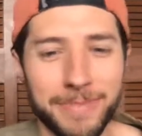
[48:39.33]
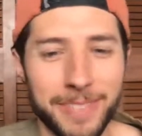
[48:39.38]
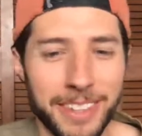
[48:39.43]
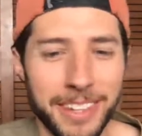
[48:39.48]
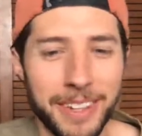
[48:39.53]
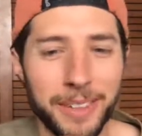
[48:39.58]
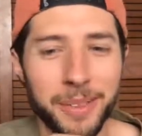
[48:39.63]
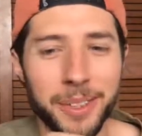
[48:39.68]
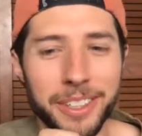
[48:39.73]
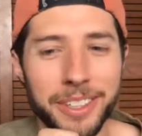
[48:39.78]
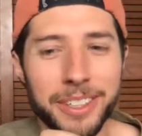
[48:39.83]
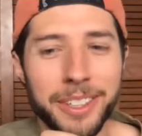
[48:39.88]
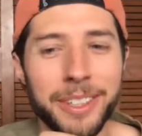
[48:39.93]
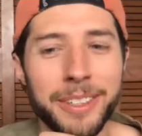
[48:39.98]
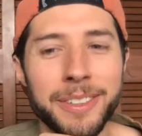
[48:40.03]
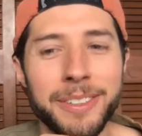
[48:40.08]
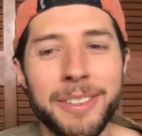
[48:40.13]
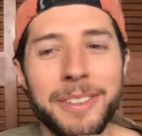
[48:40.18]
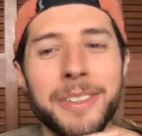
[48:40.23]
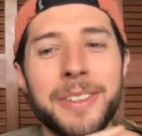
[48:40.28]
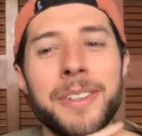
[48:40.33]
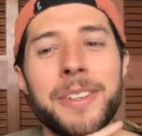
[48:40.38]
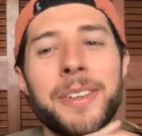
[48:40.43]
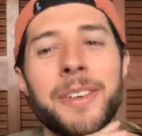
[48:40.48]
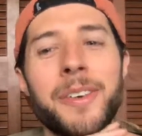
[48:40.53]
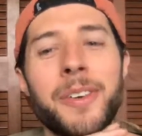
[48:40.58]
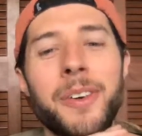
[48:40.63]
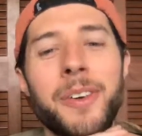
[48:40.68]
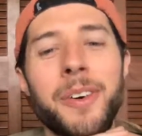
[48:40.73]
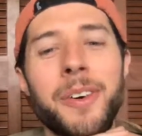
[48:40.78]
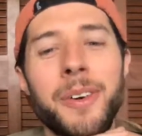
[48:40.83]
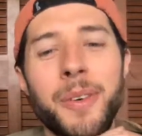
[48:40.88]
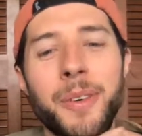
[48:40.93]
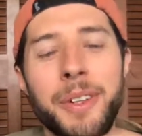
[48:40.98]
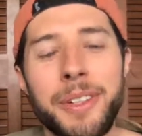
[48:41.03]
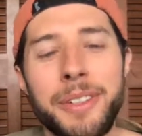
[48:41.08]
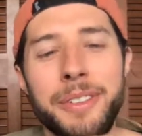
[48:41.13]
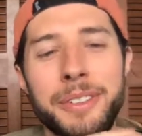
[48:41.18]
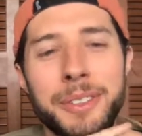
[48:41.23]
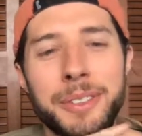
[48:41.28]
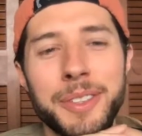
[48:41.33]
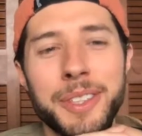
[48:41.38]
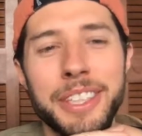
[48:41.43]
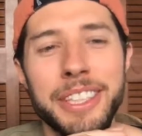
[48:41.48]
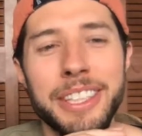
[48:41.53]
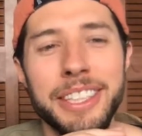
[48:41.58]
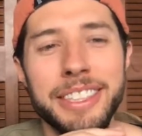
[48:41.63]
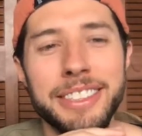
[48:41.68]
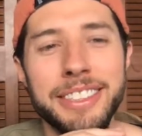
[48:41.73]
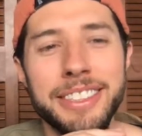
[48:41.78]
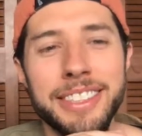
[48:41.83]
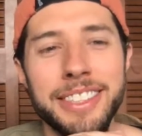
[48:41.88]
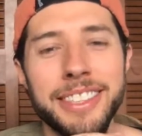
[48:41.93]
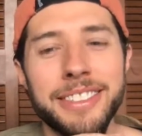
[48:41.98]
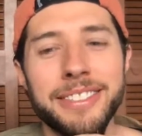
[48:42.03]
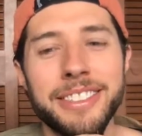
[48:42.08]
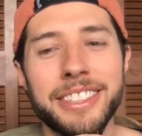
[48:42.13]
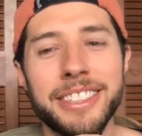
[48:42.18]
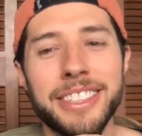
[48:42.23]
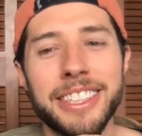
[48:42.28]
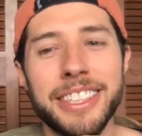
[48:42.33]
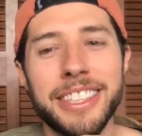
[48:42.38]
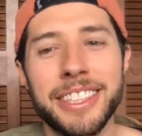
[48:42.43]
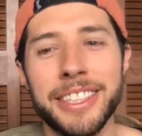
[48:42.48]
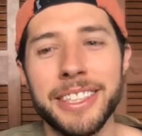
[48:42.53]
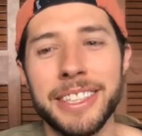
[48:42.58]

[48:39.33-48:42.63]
I wonder if you really listen, if you can hear